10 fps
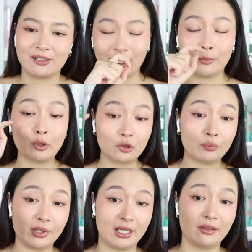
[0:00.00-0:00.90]
And I'm also
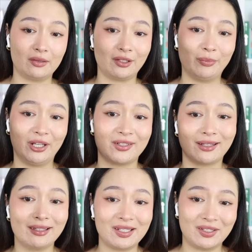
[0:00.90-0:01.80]
bringing this up because I
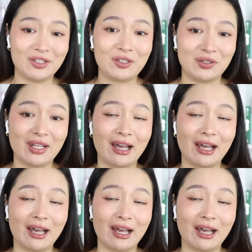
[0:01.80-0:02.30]
listened to the